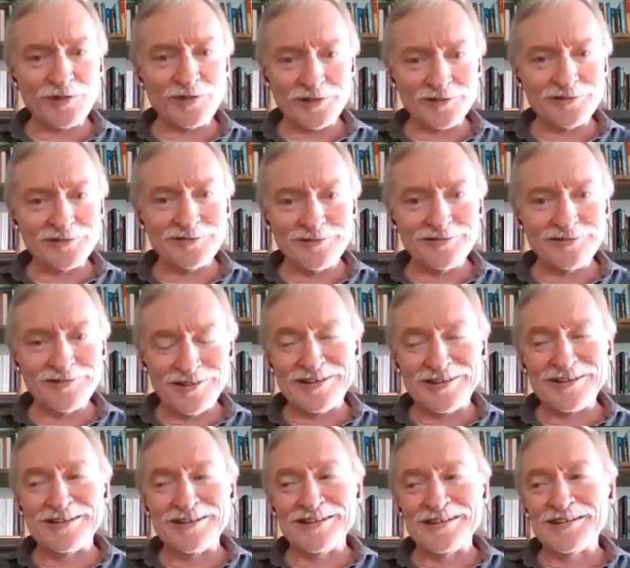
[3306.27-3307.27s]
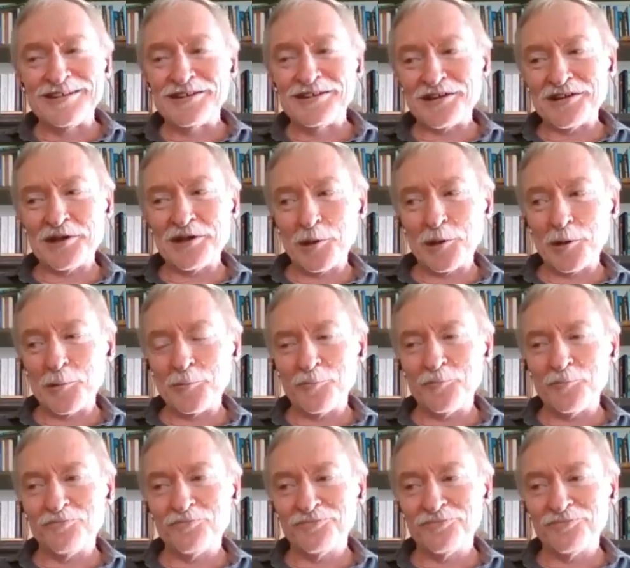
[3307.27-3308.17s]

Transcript: Mm-hmm. Um,